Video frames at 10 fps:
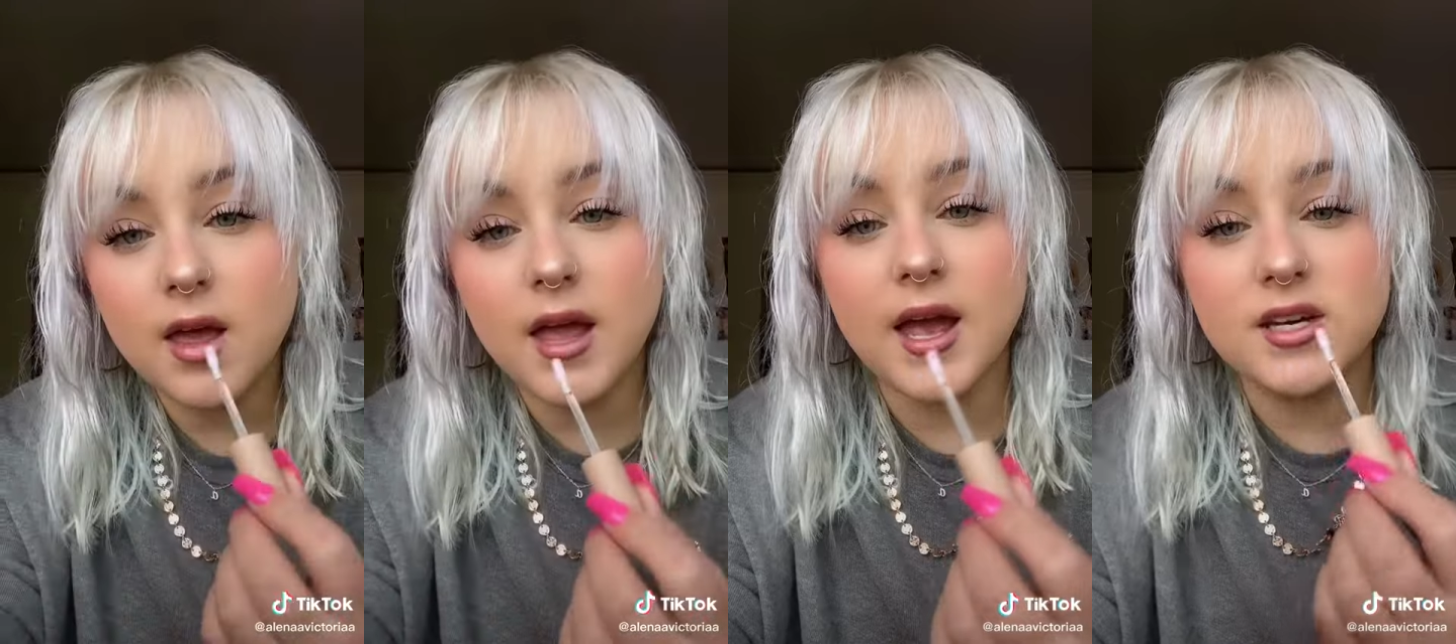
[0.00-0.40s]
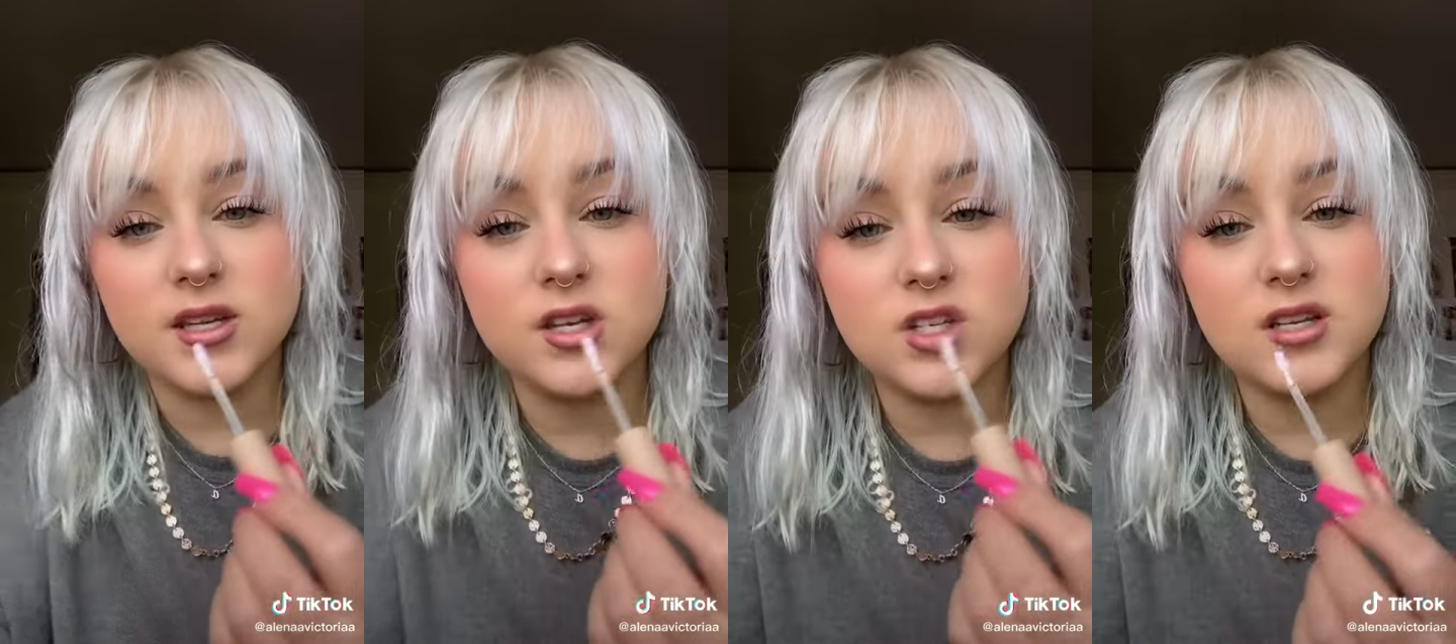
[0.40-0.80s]
And
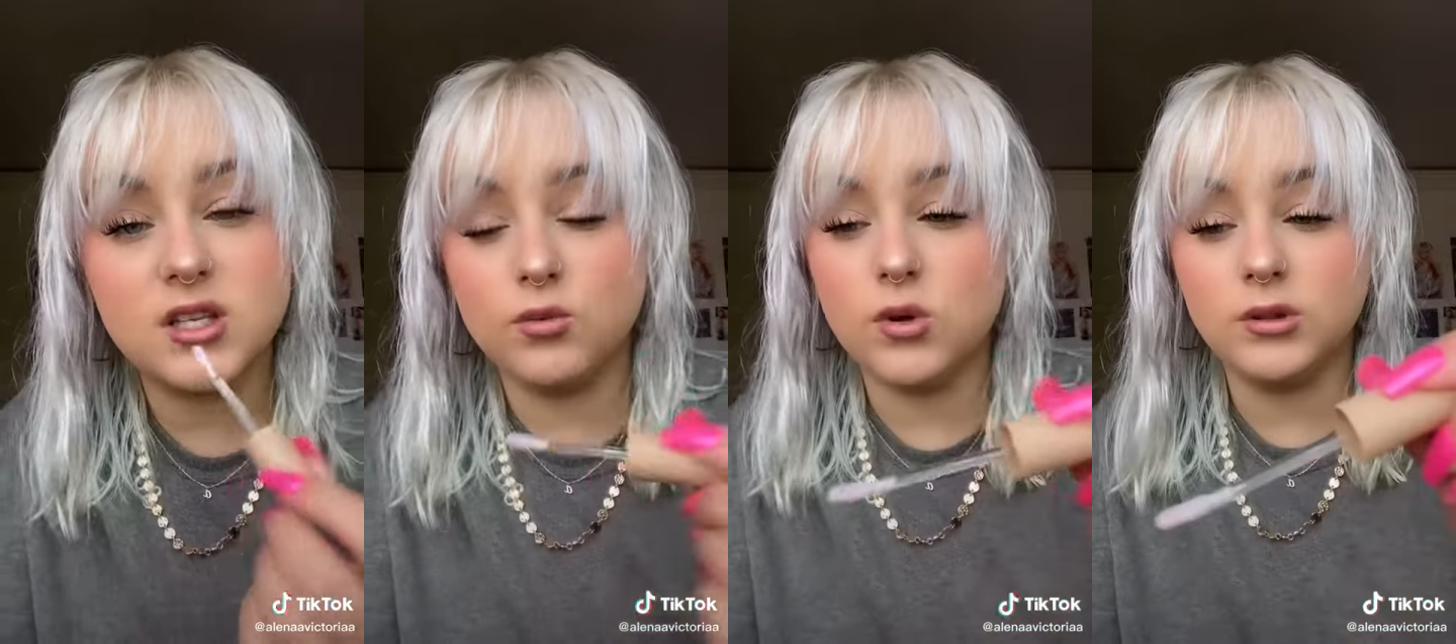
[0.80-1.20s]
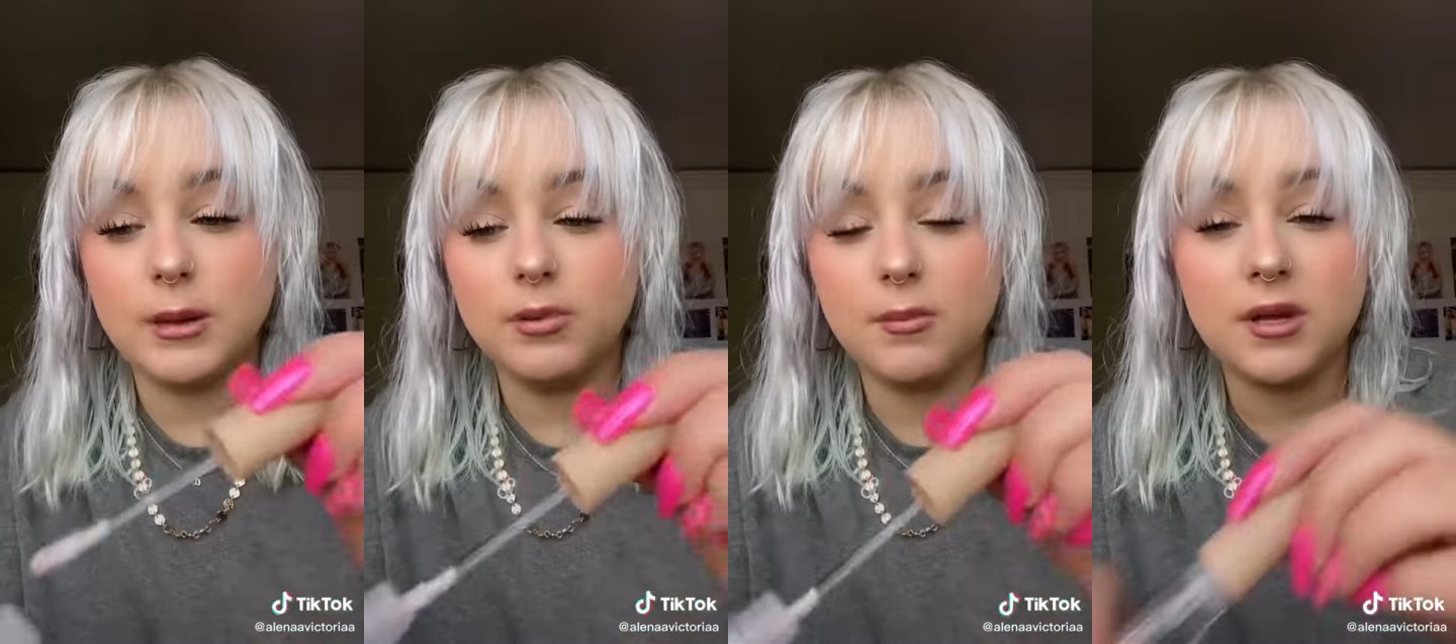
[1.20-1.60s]
the Jason Wu
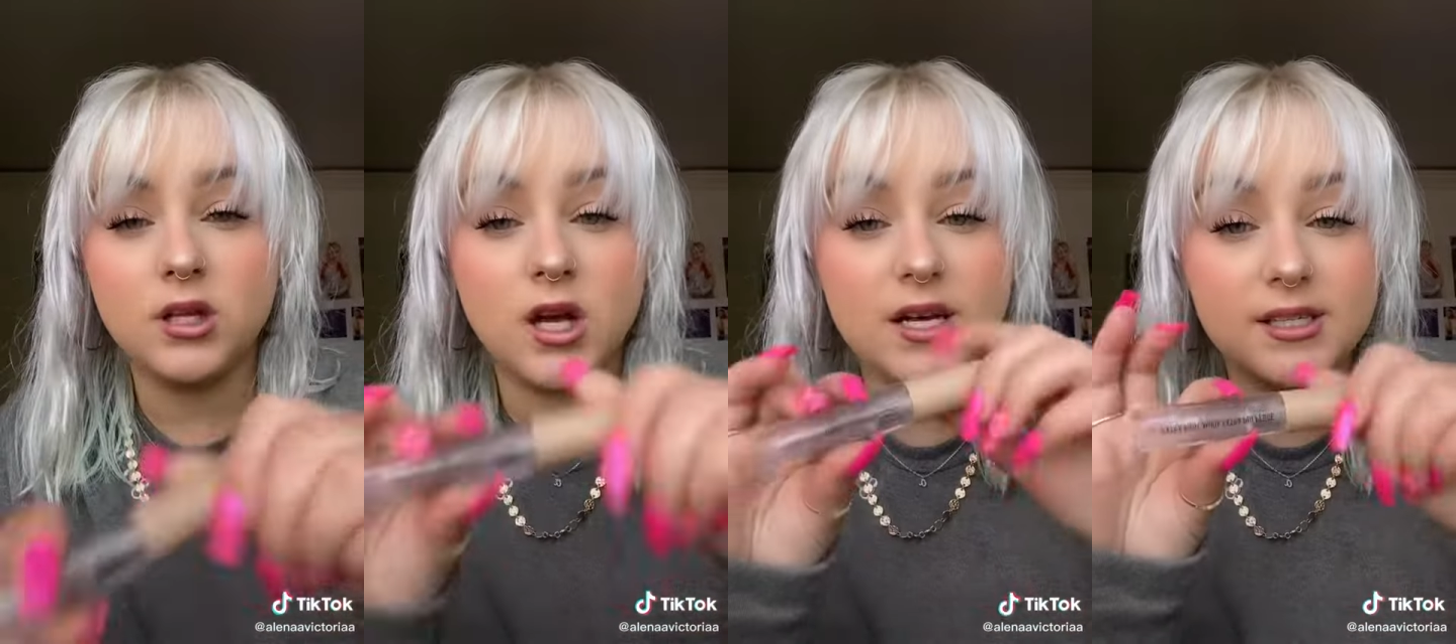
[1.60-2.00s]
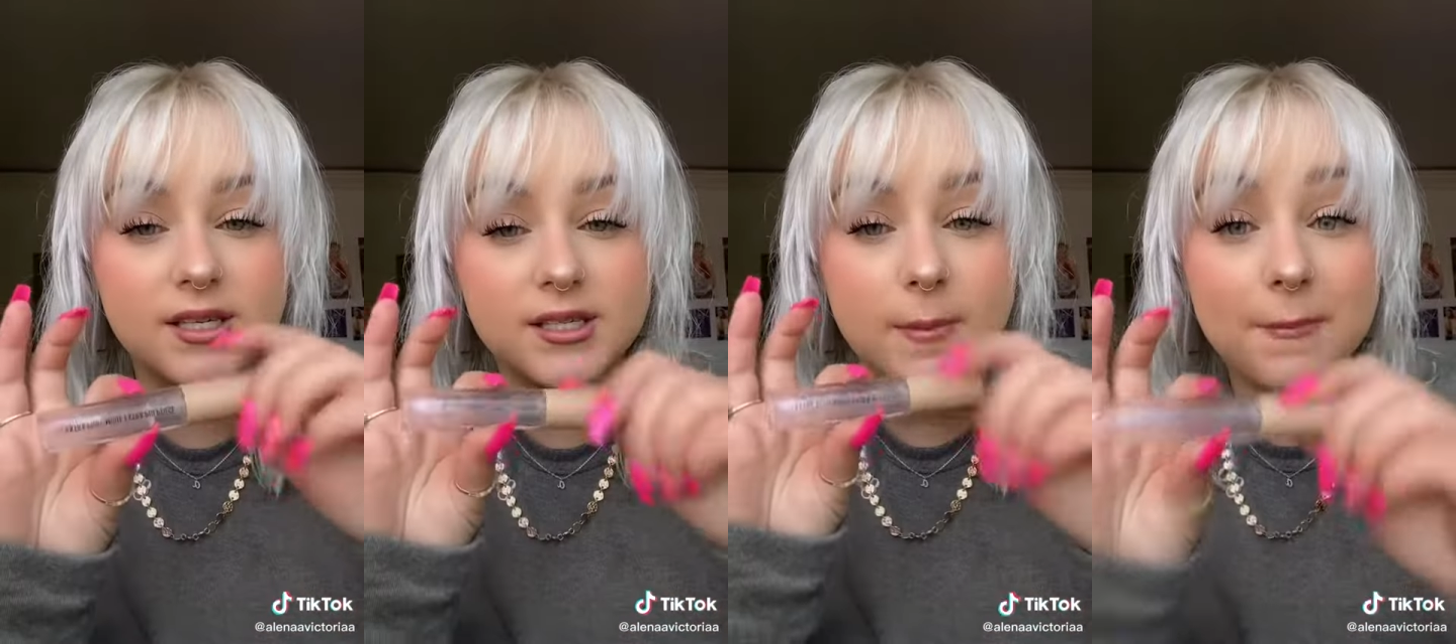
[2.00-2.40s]
lip plumping gloss
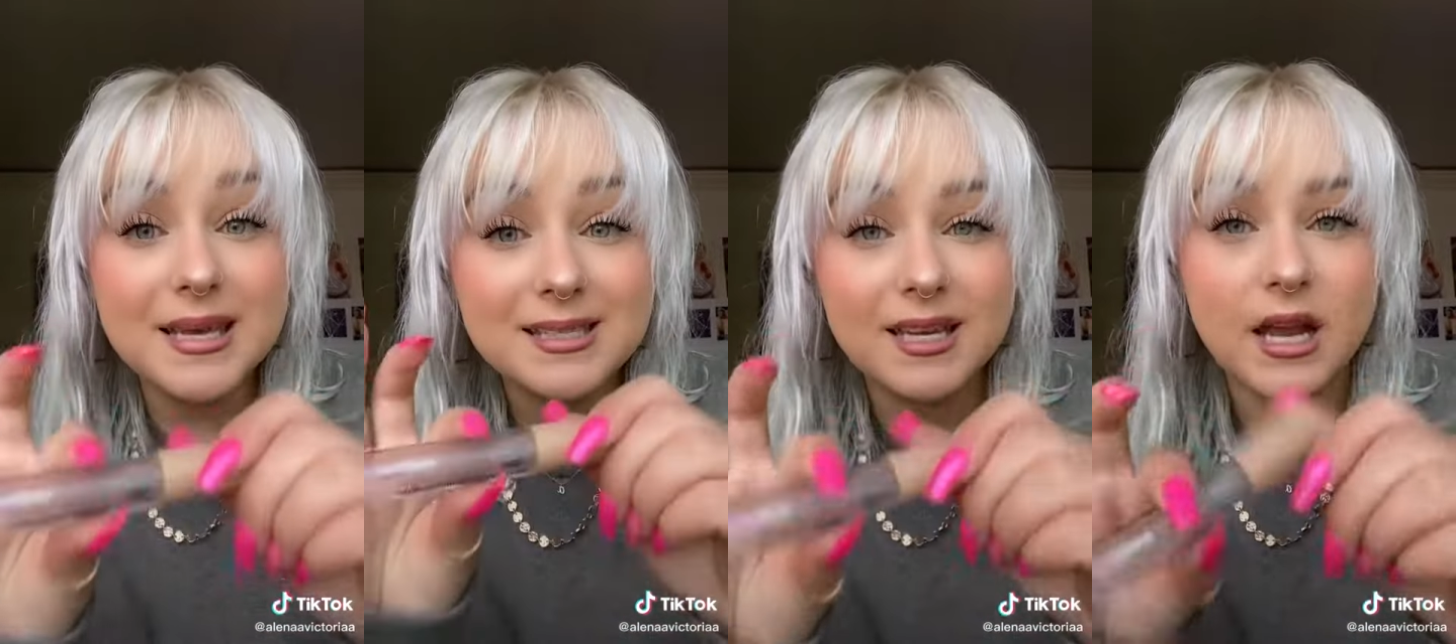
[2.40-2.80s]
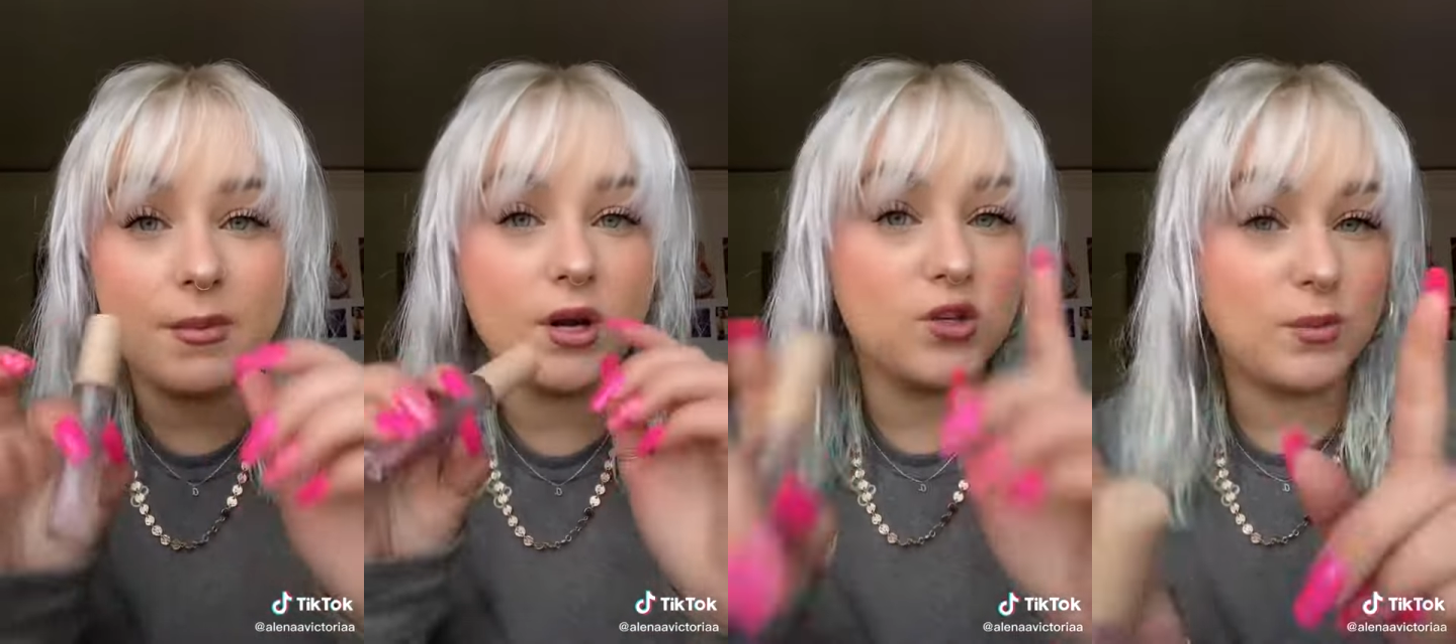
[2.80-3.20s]
is amazing. I'm
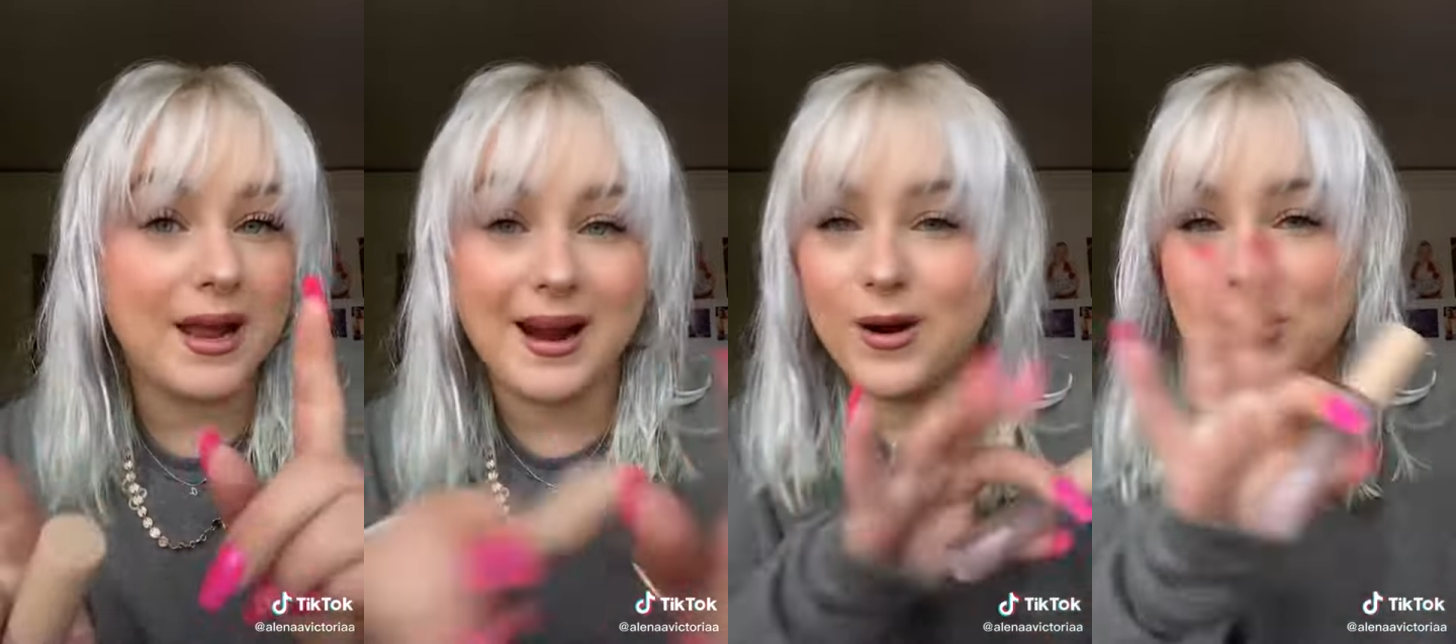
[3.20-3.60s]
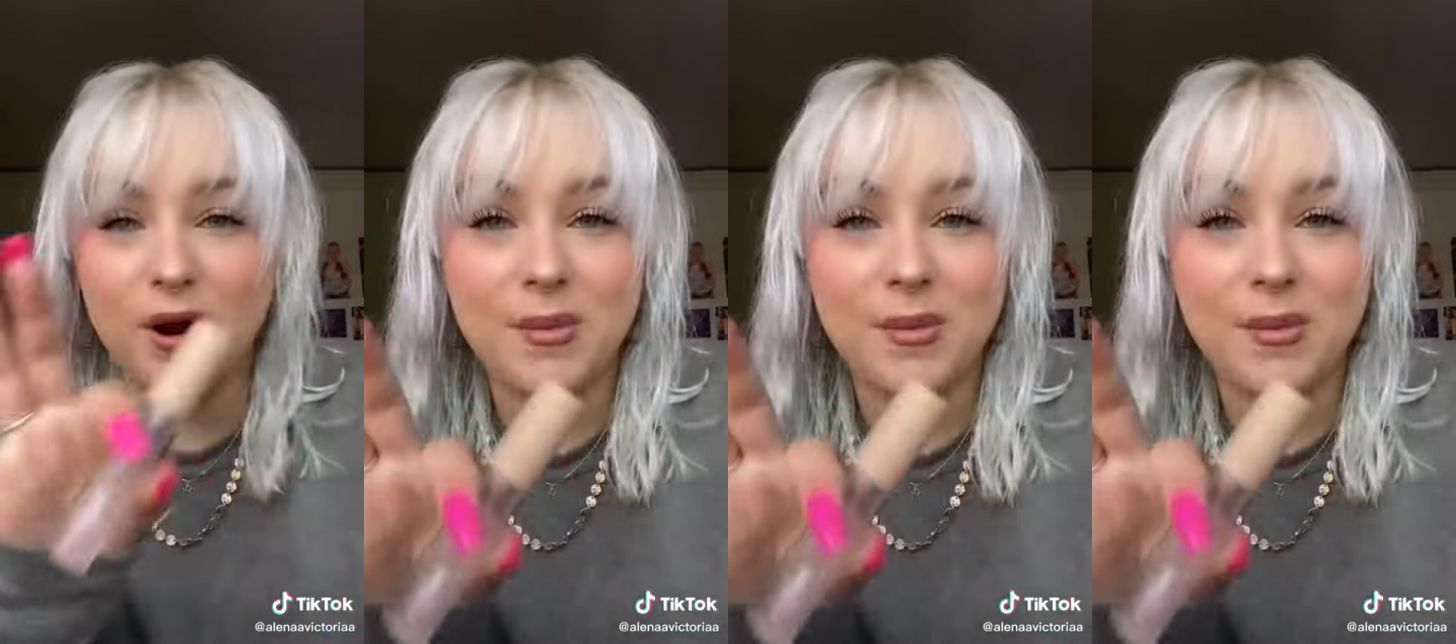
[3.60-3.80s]
gonna go do my hair, I'll be right